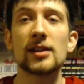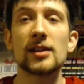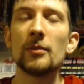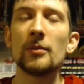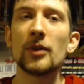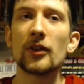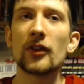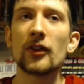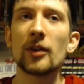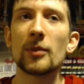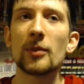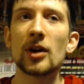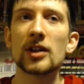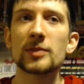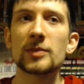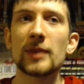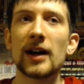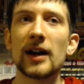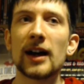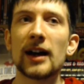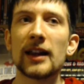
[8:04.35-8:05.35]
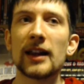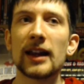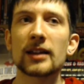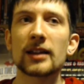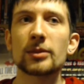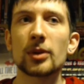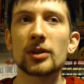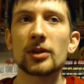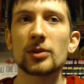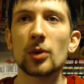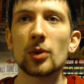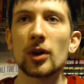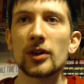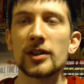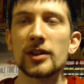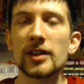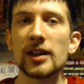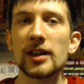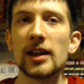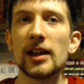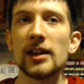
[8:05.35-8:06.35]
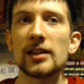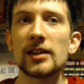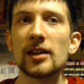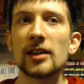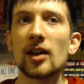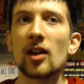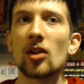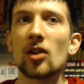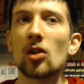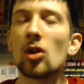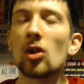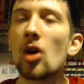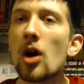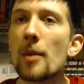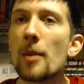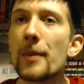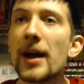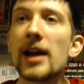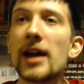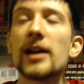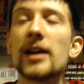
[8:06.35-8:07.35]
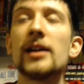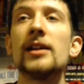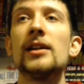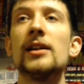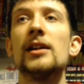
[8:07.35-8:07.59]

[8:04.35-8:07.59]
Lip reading: But for the most part, the Xbox One's is a lot better.